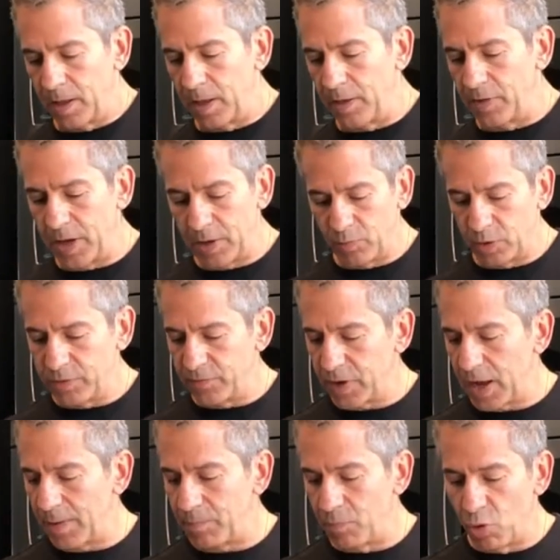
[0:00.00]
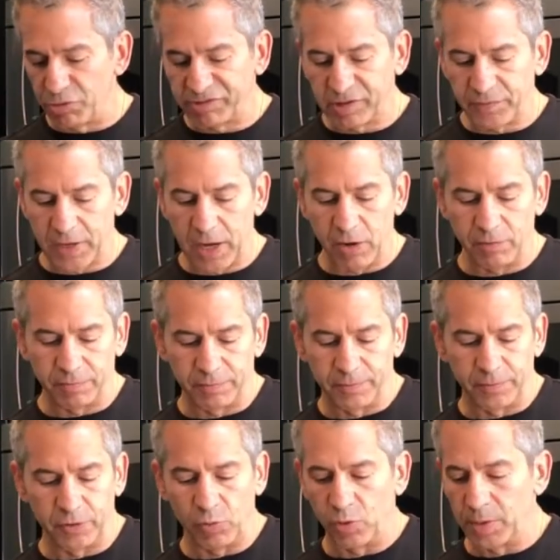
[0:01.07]
and then when you've got most of it out,
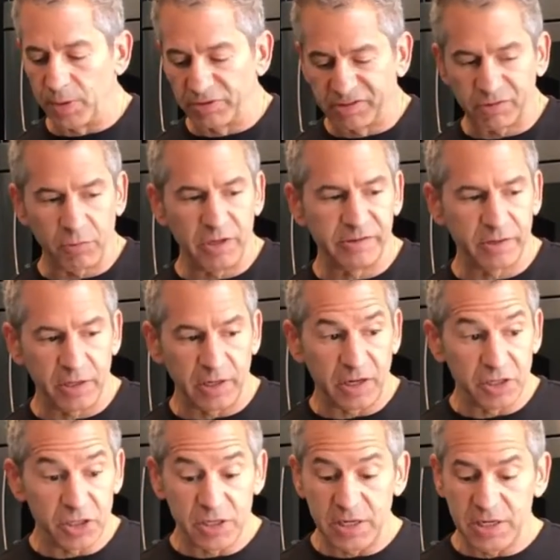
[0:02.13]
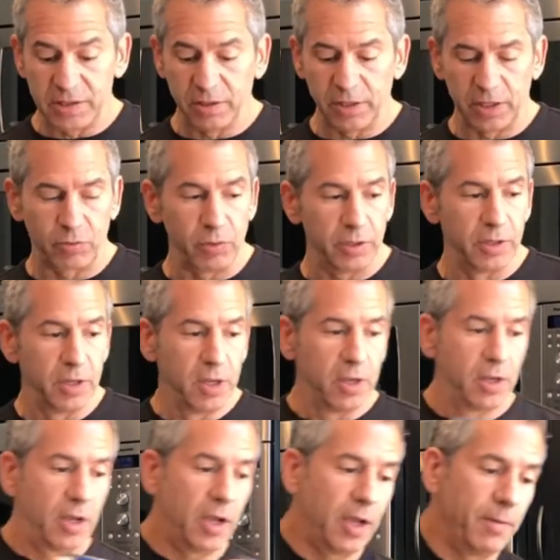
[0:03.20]
don't worry about squeezing it because you need the liquid.
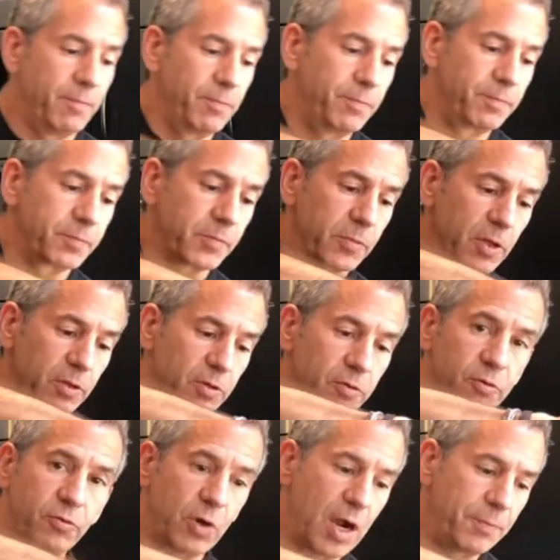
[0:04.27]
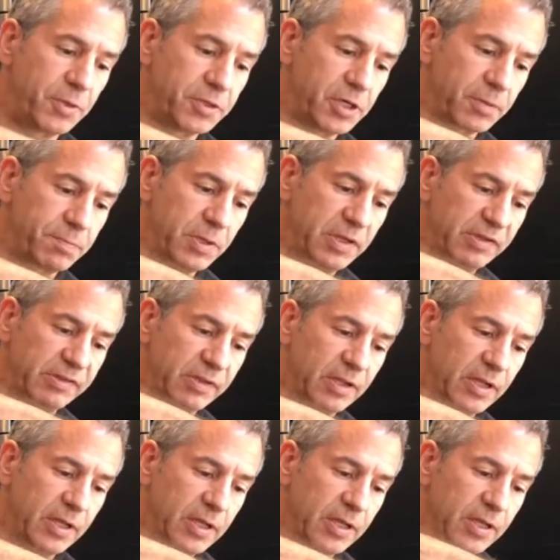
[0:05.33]
Drop the chickpeas
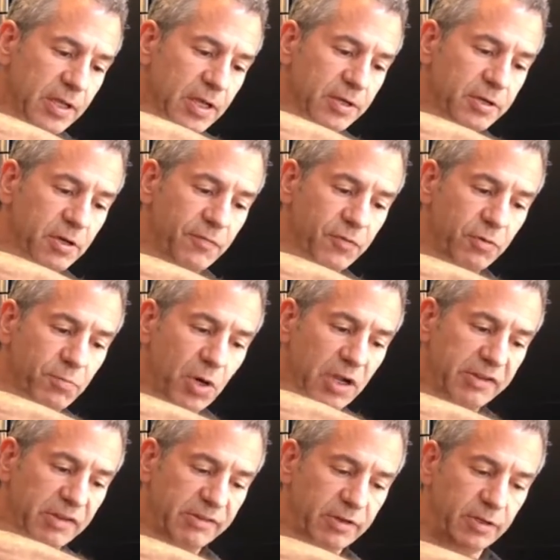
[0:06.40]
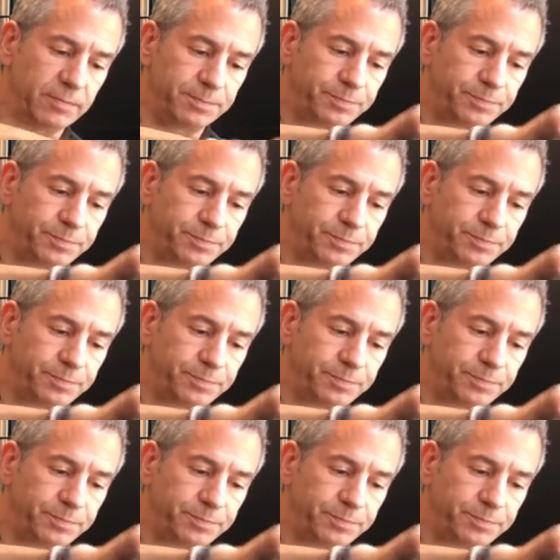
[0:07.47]
into your food processor.